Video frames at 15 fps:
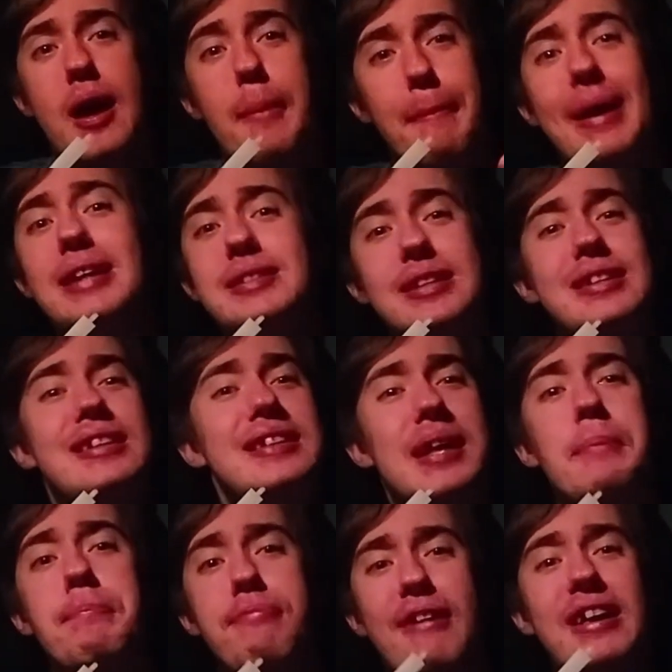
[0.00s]
Basically,
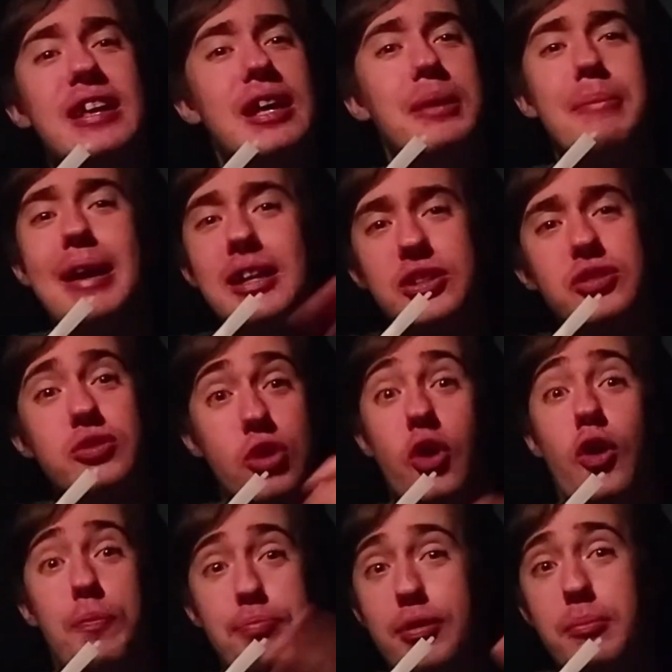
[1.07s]
them baking makes
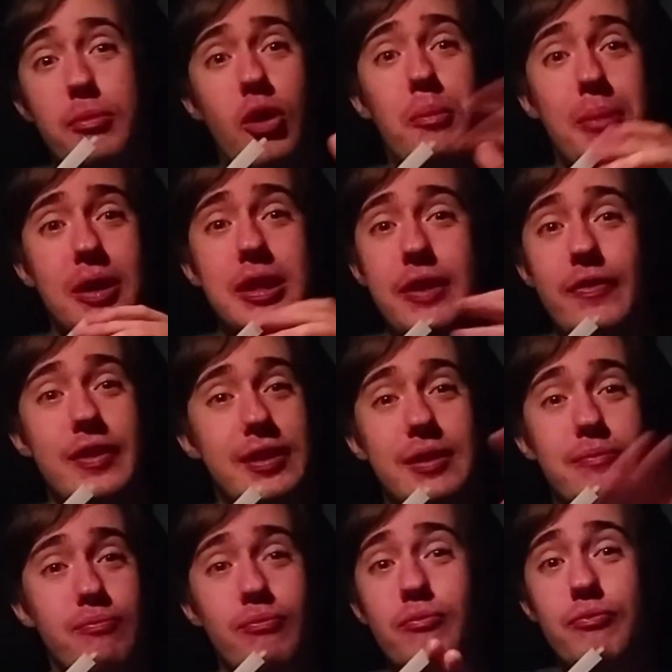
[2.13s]
corporate more money than
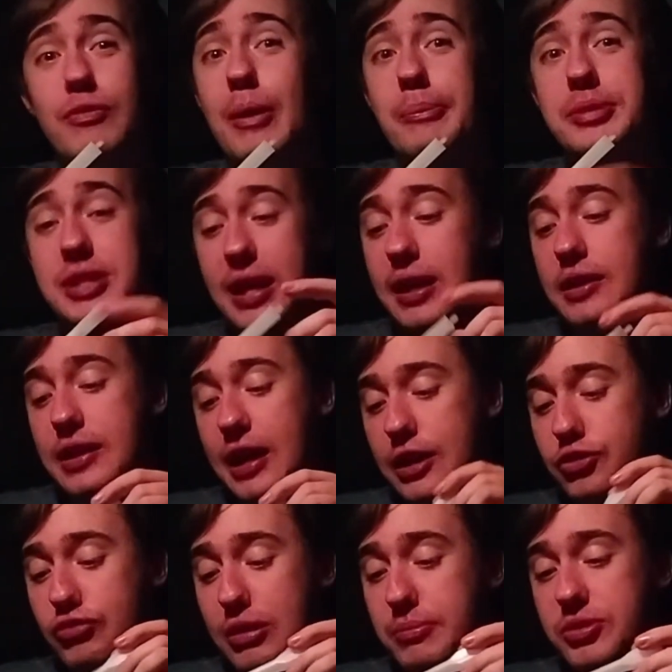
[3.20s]
them selling the
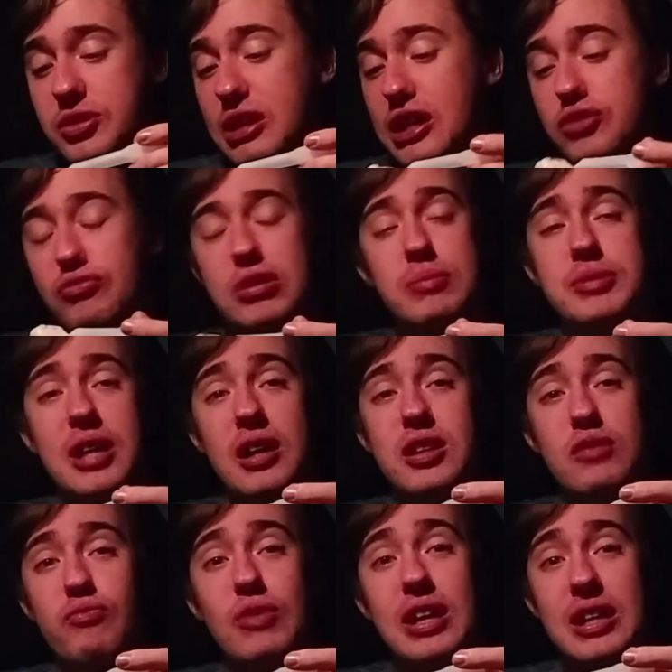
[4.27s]
ice creams, because ice creams aren't
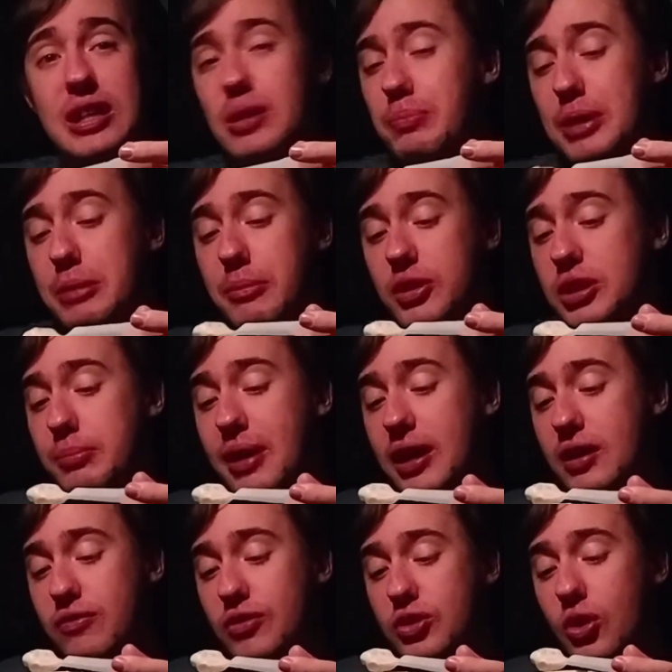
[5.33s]
really a big money
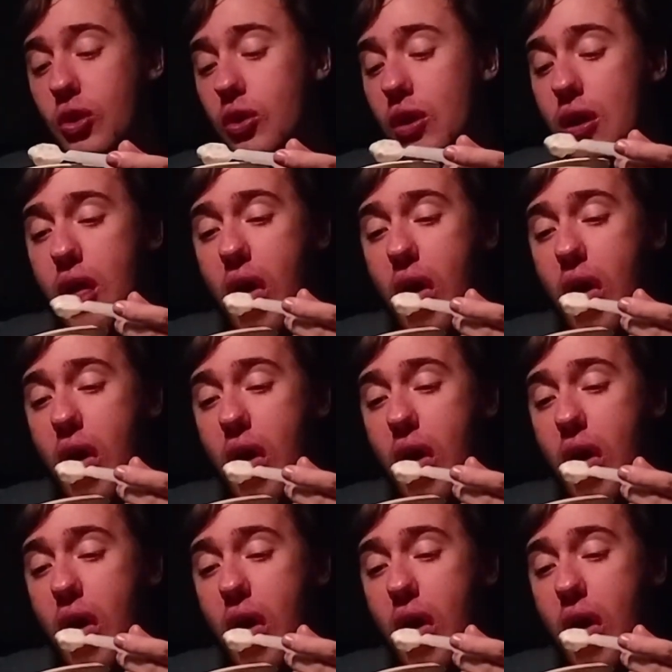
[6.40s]
maker at all.